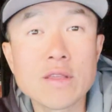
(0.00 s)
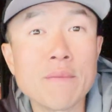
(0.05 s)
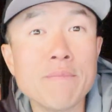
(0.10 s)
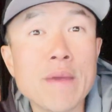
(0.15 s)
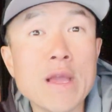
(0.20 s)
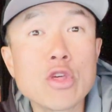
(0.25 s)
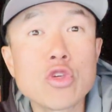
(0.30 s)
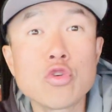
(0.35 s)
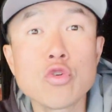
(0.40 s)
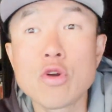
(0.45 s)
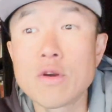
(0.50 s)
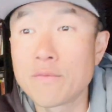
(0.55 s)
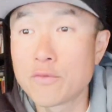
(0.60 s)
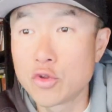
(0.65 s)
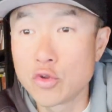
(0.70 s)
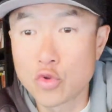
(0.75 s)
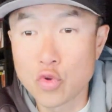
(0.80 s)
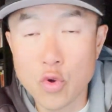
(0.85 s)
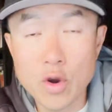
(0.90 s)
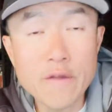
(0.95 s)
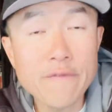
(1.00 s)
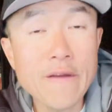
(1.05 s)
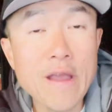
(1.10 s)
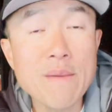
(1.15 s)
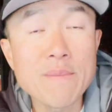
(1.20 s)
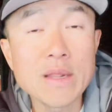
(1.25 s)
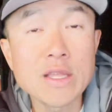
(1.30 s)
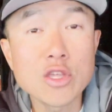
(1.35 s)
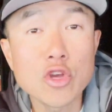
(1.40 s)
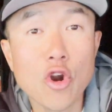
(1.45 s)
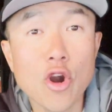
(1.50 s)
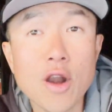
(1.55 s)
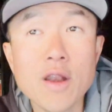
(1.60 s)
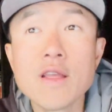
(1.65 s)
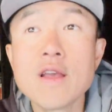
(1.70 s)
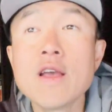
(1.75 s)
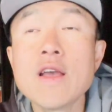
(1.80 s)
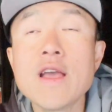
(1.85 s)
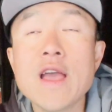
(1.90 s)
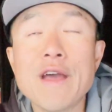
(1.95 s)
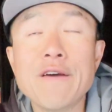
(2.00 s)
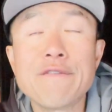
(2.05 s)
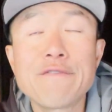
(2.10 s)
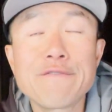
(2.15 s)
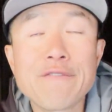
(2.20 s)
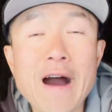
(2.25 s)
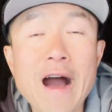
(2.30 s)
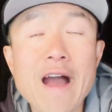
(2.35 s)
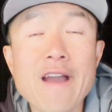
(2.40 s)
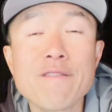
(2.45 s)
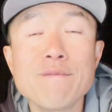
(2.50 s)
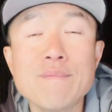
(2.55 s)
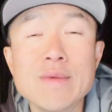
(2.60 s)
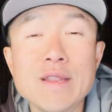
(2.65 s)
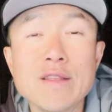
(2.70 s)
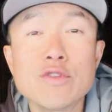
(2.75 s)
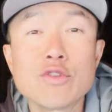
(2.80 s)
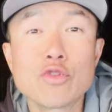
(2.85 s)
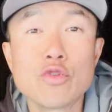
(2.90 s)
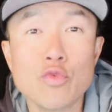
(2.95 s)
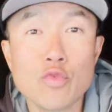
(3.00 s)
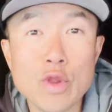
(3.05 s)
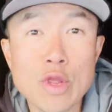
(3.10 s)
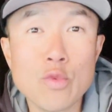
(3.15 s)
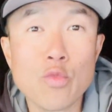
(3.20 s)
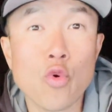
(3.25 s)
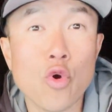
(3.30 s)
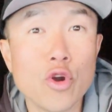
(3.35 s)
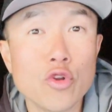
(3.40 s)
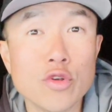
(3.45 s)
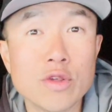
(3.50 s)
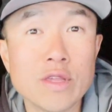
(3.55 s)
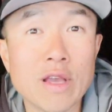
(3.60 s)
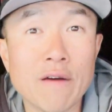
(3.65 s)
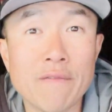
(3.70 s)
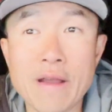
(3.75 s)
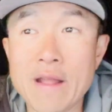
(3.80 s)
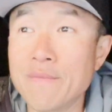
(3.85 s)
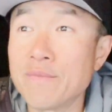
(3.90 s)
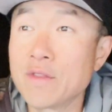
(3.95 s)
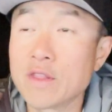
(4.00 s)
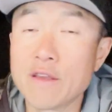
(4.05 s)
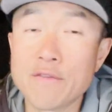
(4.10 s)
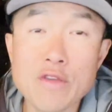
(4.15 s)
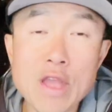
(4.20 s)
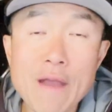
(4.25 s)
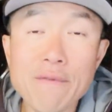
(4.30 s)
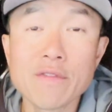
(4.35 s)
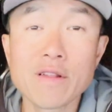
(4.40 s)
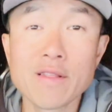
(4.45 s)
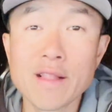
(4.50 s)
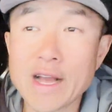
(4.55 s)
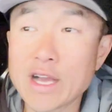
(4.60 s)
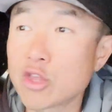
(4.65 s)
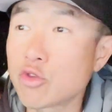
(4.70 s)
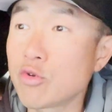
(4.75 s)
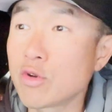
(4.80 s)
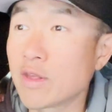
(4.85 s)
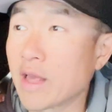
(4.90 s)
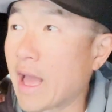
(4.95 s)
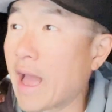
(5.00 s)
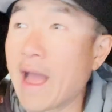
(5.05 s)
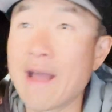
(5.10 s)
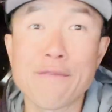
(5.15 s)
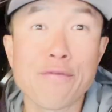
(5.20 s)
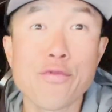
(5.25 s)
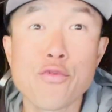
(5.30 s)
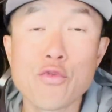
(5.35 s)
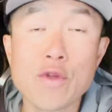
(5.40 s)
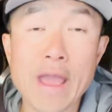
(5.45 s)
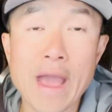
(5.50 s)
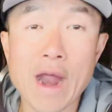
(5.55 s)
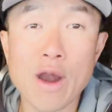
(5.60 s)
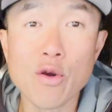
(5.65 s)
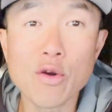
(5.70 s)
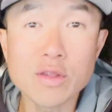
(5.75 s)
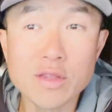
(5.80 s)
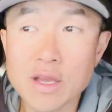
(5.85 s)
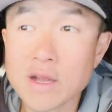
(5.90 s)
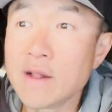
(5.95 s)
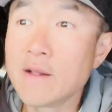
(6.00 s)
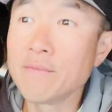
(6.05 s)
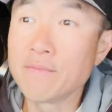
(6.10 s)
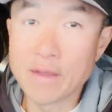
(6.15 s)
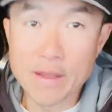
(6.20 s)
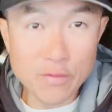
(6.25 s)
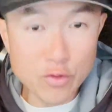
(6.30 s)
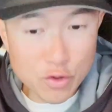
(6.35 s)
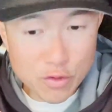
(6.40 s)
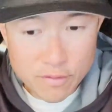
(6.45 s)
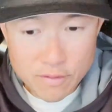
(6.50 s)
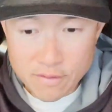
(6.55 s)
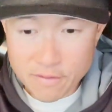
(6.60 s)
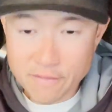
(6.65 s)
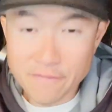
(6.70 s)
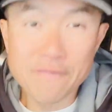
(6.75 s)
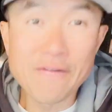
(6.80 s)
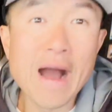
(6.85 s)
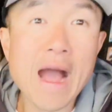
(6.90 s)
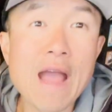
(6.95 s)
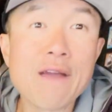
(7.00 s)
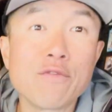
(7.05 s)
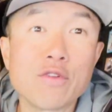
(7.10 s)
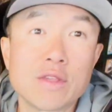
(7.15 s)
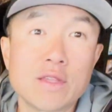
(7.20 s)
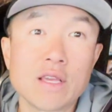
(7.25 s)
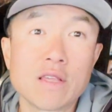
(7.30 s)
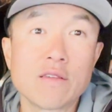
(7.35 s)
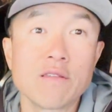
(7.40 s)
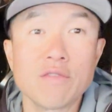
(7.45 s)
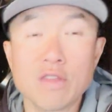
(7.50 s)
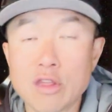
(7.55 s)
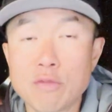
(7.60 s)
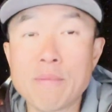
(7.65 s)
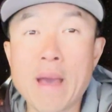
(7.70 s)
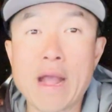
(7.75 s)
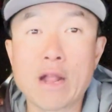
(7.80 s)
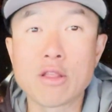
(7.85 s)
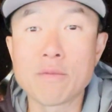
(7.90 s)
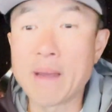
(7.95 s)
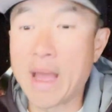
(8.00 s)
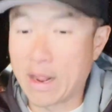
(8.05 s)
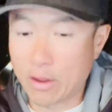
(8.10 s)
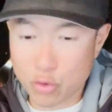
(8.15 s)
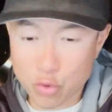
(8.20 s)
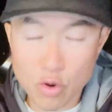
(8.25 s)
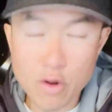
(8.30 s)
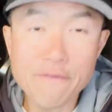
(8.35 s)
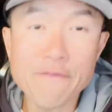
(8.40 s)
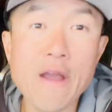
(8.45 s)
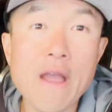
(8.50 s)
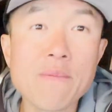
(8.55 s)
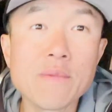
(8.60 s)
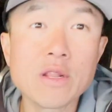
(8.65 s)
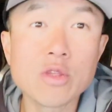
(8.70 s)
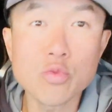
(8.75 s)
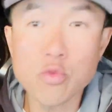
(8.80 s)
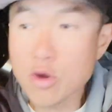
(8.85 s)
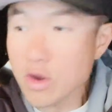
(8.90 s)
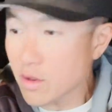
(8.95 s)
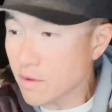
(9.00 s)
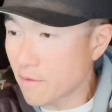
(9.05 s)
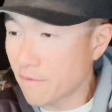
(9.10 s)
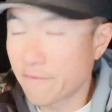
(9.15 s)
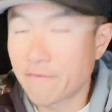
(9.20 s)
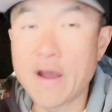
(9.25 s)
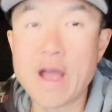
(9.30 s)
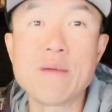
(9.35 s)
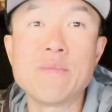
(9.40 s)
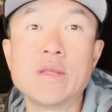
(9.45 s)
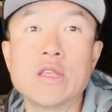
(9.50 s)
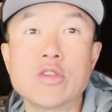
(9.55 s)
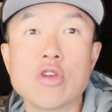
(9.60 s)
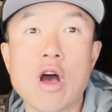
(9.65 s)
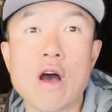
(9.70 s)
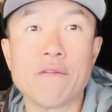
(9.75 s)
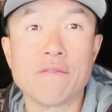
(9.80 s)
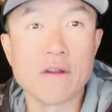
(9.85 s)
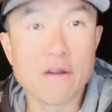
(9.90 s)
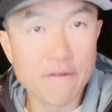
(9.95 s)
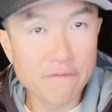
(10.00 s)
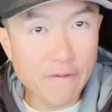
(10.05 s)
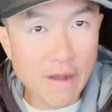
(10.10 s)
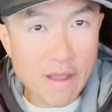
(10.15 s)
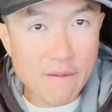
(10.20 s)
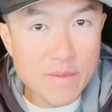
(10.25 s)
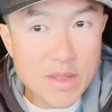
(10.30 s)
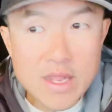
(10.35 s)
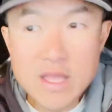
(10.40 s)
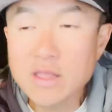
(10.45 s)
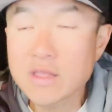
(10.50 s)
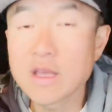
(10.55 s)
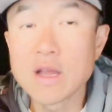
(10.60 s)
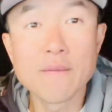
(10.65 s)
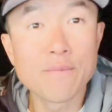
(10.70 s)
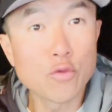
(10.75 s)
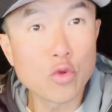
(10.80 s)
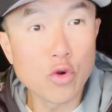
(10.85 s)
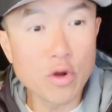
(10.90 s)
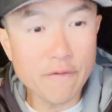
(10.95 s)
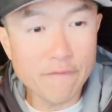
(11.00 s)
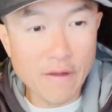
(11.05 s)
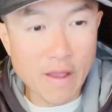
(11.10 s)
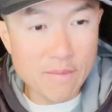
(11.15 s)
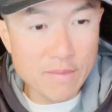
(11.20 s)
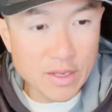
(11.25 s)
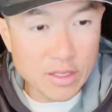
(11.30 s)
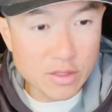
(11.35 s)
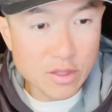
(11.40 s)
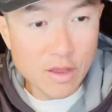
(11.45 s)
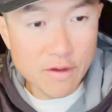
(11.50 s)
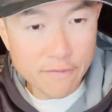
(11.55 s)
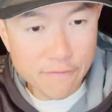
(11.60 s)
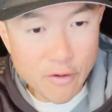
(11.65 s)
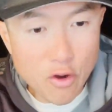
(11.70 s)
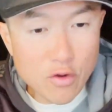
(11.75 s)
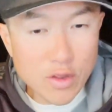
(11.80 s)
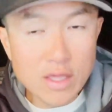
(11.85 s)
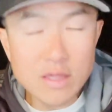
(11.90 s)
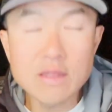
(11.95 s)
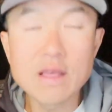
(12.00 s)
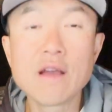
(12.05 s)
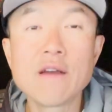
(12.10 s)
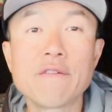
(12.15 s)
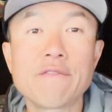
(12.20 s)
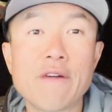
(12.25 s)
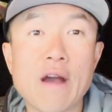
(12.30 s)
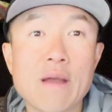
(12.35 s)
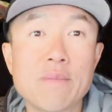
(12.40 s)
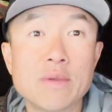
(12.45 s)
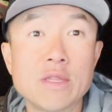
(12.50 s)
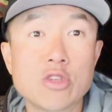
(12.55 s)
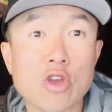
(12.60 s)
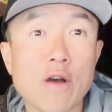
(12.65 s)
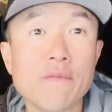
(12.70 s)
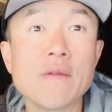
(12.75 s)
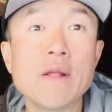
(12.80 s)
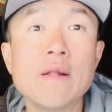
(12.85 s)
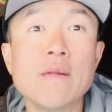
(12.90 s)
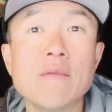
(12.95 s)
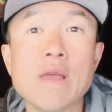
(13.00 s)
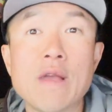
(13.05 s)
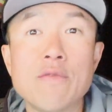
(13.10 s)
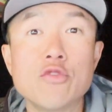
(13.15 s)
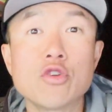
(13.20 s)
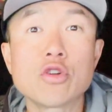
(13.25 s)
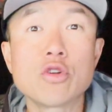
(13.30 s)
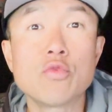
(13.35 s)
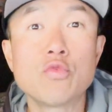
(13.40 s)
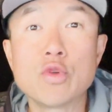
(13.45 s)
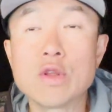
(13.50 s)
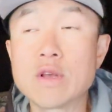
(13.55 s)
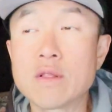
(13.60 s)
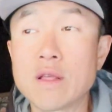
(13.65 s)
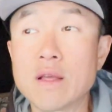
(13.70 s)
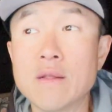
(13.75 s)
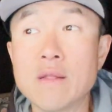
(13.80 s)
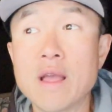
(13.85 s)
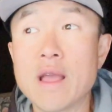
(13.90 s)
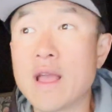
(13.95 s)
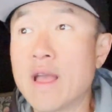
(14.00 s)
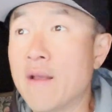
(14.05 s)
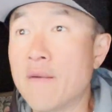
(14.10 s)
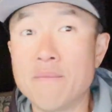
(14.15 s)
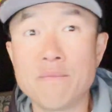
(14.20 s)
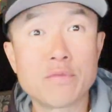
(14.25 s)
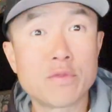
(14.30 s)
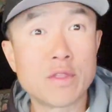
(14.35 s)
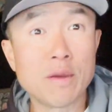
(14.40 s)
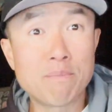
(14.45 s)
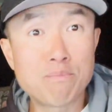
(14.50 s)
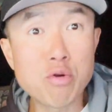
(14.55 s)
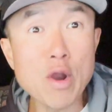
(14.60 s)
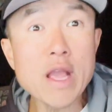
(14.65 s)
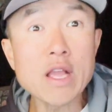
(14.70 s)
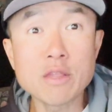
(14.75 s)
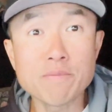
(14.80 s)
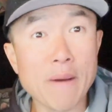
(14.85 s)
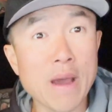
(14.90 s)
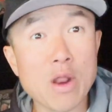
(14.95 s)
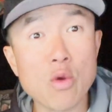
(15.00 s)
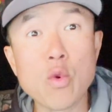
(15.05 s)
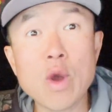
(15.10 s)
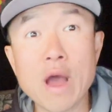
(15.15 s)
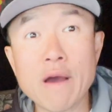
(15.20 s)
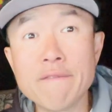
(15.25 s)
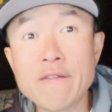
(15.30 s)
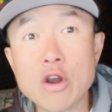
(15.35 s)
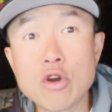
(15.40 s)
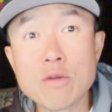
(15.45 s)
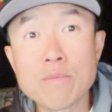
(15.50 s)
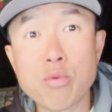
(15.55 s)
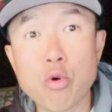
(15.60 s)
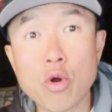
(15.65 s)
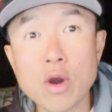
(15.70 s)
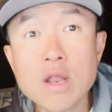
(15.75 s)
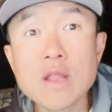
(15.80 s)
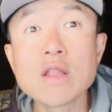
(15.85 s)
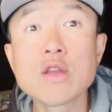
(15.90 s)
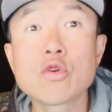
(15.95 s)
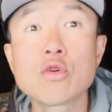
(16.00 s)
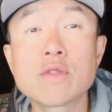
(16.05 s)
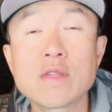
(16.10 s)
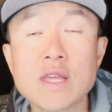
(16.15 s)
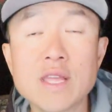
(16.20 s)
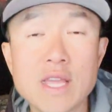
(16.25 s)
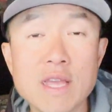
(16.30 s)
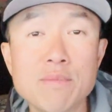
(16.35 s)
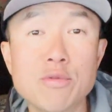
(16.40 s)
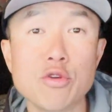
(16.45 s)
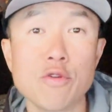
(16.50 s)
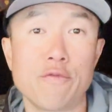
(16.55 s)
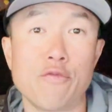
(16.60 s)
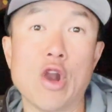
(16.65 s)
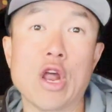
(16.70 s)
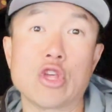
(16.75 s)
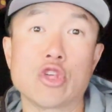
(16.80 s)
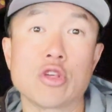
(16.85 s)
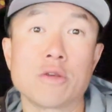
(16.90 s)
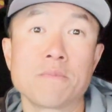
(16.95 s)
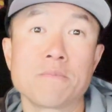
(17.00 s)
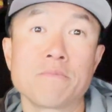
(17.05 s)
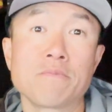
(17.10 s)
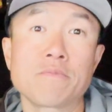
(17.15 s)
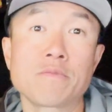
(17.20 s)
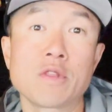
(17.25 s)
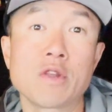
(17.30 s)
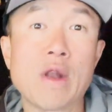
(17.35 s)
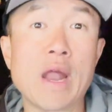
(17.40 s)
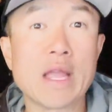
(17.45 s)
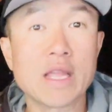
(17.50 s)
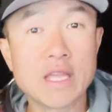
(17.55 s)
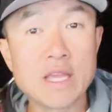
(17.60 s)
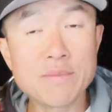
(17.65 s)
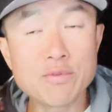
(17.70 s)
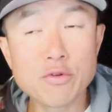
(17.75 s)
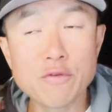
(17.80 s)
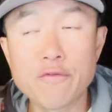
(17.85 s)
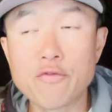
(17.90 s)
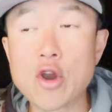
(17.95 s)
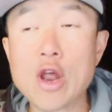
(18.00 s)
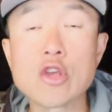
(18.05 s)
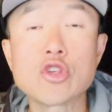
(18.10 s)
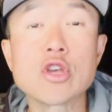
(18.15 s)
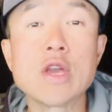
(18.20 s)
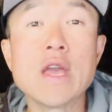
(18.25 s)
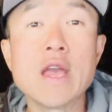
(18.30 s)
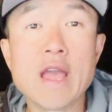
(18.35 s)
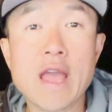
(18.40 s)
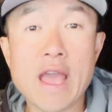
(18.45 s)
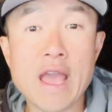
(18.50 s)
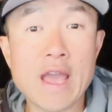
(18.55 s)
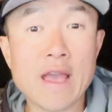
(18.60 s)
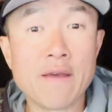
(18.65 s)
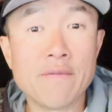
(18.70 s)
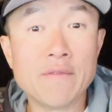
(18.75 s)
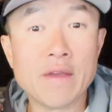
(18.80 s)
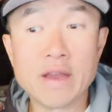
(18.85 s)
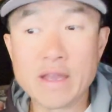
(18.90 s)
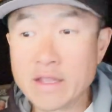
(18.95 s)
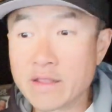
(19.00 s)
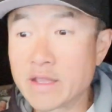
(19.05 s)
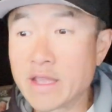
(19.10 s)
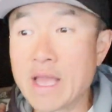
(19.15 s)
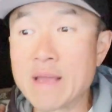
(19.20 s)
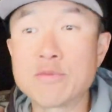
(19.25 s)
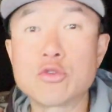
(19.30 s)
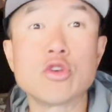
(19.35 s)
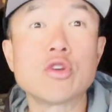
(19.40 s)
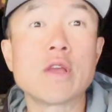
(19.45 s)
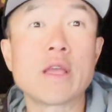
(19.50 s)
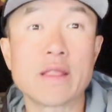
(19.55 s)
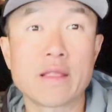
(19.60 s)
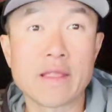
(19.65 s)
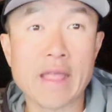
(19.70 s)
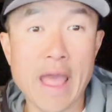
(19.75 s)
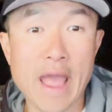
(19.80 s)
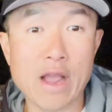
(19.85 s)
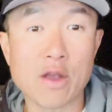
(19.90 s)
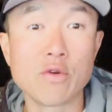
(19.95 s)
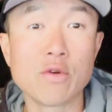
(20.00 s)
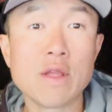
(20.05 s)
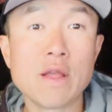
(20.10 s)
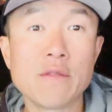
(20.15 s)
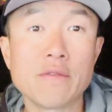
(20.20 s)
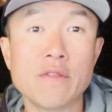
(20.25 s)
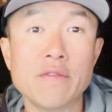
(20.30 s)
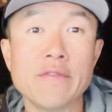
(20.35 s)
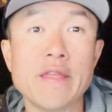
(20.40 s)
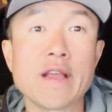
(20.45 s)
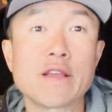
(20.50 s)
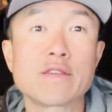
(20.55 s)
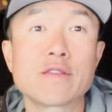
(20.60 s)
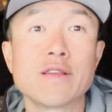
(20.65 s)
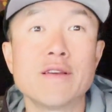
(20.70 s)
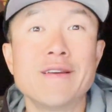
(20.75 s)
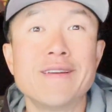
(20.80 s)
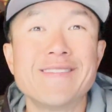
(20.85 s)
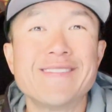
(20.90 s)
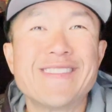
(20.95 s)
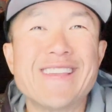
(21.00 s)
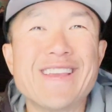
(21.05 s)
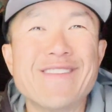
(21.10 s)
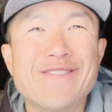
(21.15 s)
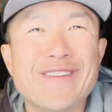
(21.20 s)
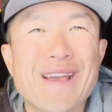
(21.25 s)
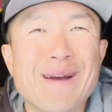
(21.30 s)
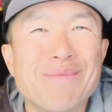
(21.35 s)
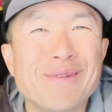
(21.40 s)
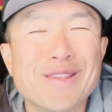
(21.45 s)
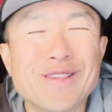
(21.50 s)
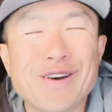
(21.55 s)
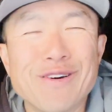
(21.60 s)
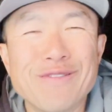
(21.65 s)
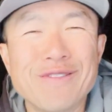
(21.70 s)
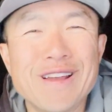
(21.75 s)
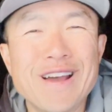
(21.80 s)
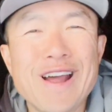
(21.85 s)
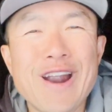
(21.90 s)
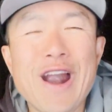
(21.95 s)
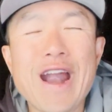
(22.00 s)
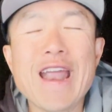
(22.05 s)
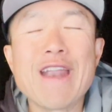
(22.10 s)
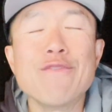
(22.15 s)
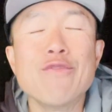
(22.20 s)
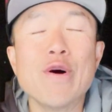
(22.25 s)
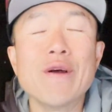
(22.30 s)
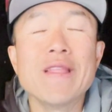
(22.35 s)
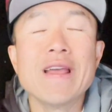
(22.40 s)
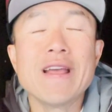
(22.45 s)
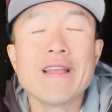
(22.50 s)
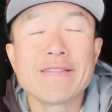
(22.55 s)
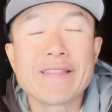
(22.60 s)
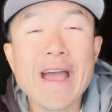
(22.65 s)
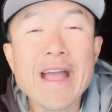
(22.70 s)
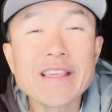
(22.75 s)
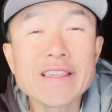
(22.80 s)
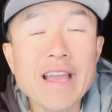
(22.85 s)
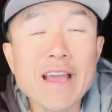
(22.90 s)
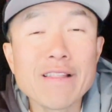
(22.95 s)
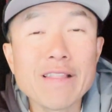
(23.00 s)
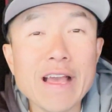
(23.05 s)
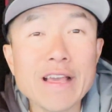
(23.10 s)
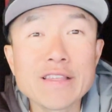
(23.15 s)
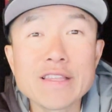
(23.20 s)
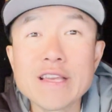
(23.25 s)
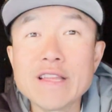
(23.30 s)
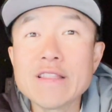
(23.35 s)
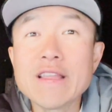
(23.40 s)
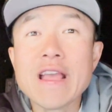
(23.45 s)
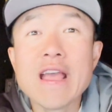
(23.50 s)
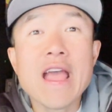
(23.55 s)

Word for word: and make sure do 25 minutes hard and five minutes to reward yourself. And if you have the luxury to have three hours, then do five or six of these back to back. 25 minutes work, five minutes off. Five minutes, 25 minutes focus, five minutes off, and you're gonna realize. And the breaks, by the way, are very important because it keeps you fresh, right? Keeps you fresh and uh, in the game, so you can tackle the next TV episode. All right, everyone, that's our lesson.